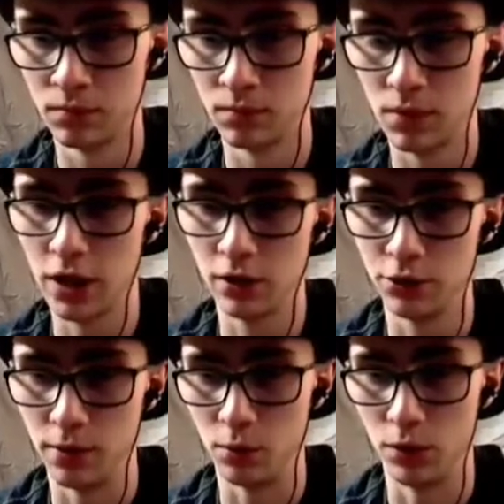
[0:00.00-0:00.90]
I
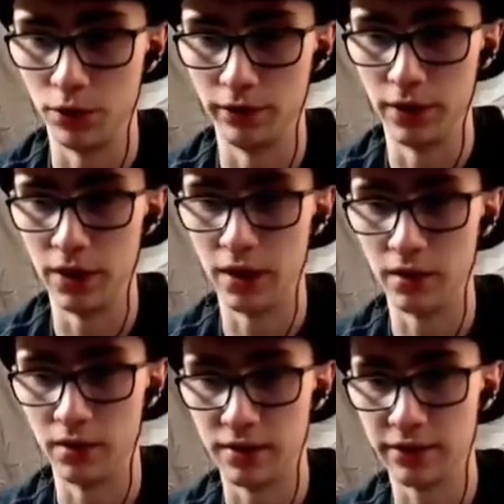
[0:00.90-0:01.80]
lose my 1 over
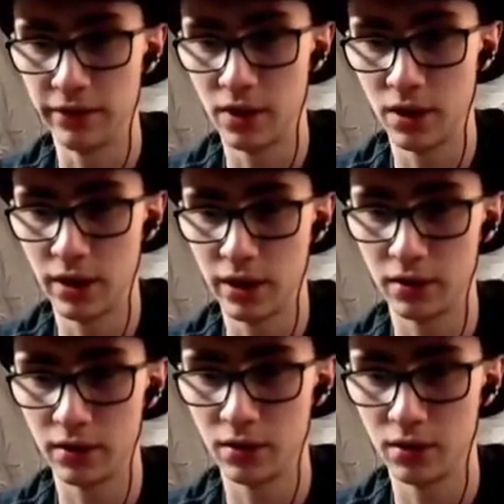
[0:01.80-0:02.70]
there, that's
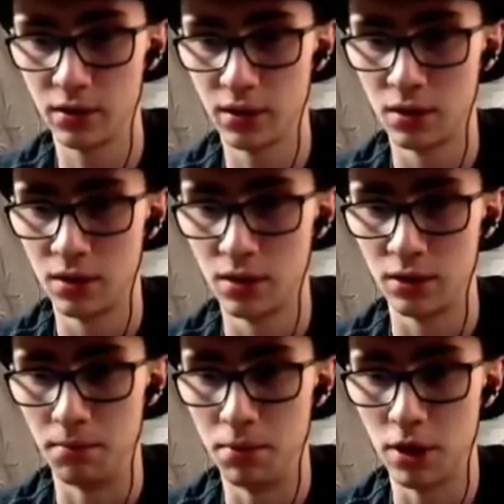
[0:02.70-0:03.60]
fine.
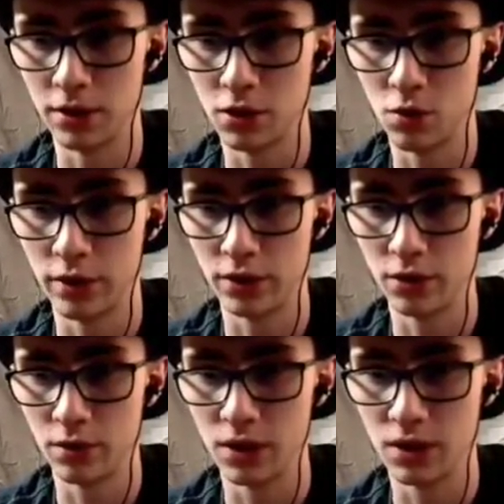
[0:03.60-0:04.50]
The bot's going
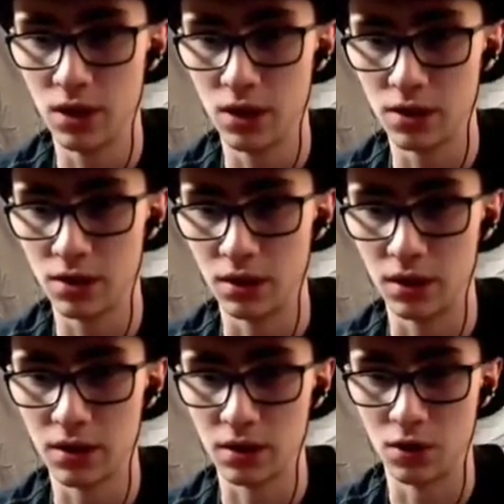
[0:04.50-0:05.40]
to exist. It
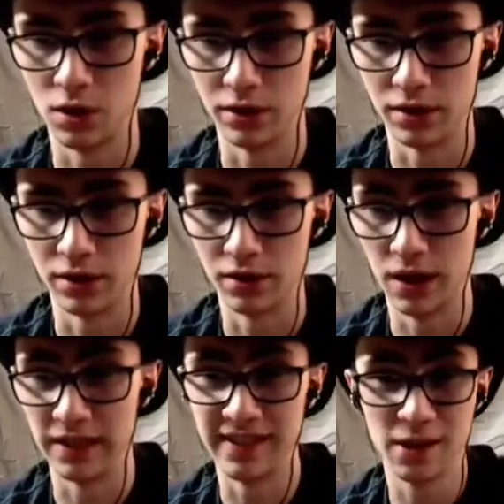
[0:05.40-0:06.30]
gets a consonant.
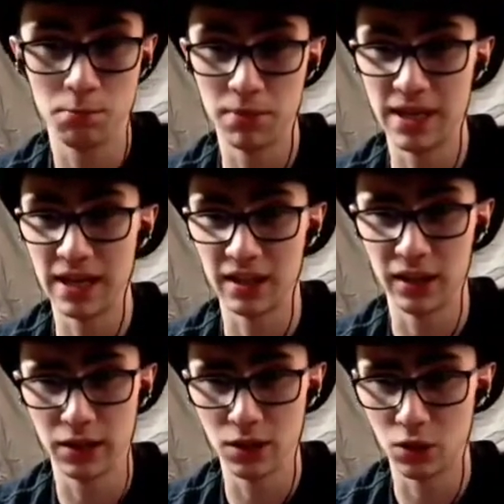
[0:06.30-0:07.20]
I doubt black
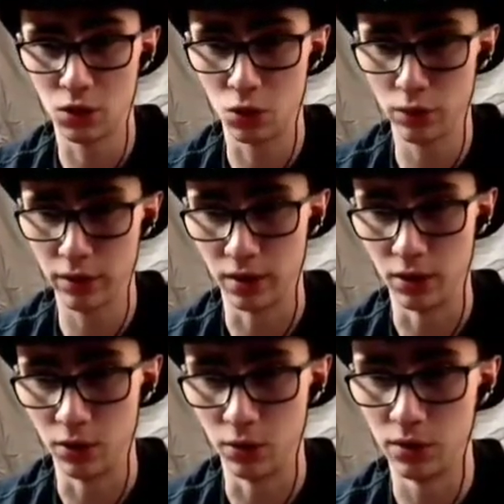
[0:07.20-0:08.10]
lets it hold
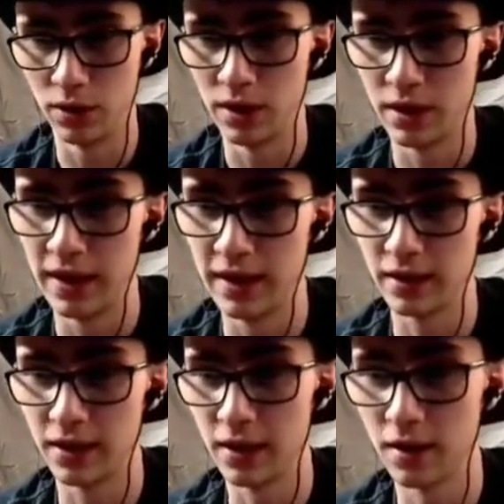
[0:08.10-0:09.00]
though. And
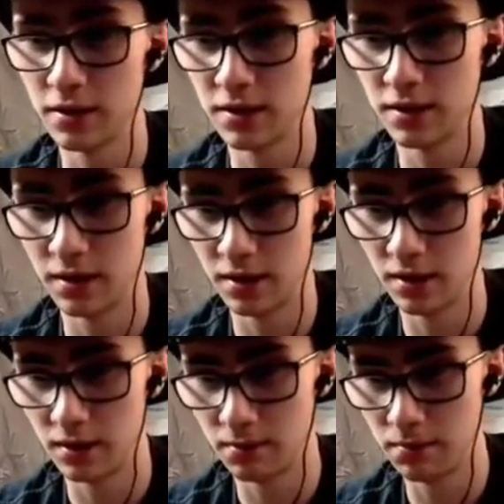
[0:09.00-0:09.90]
it gets
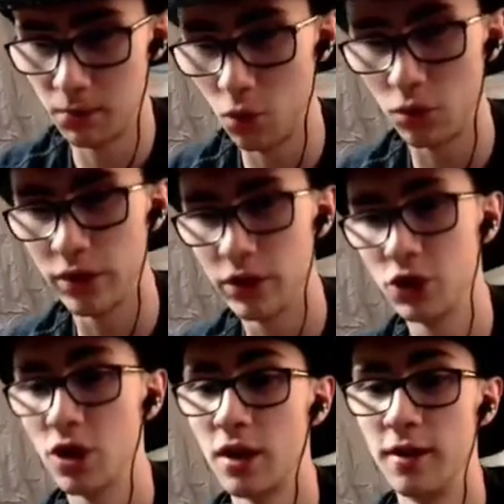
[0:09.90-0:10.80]

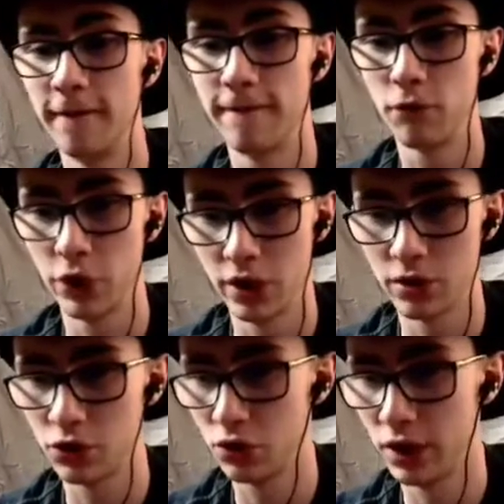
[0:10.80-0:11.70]
orange the free
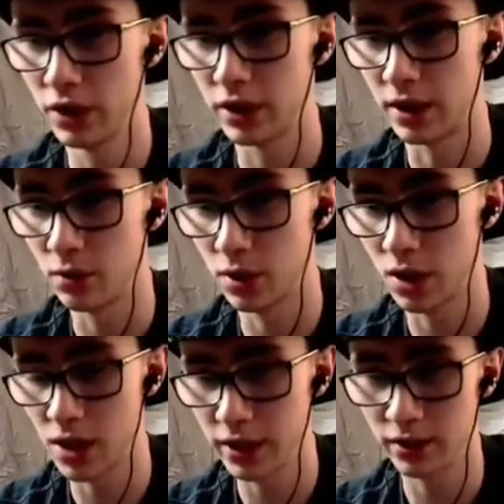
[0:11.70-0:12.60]
Australia. How
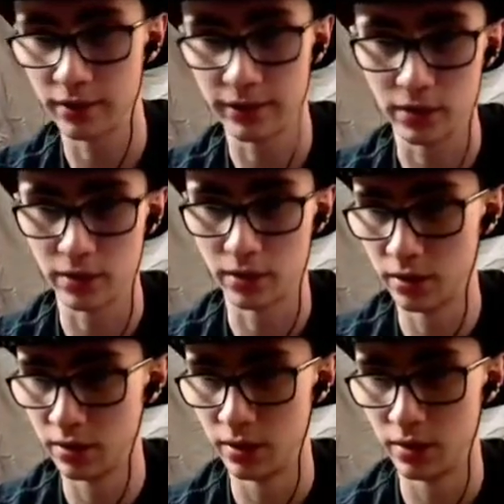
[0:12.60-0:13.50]
kind of it.
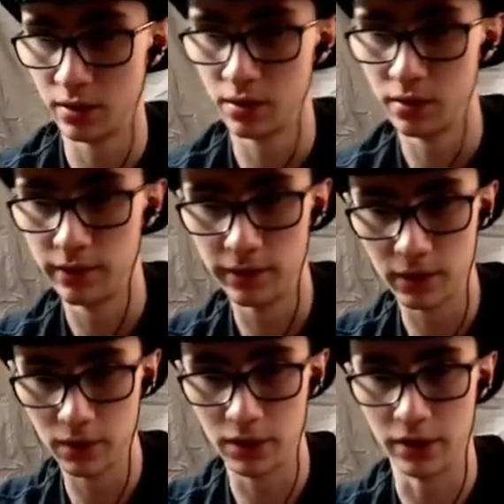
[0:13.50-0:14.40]

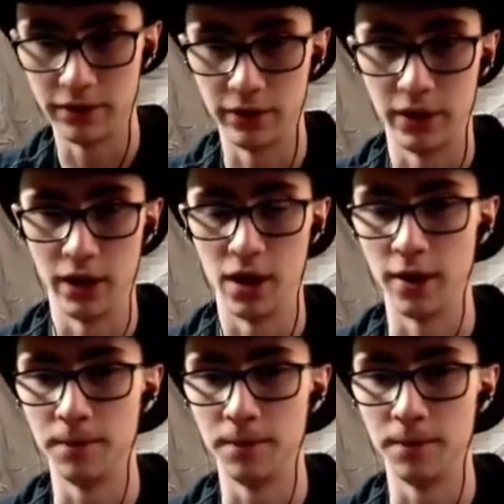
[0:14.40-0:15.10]
Very nice for the AI.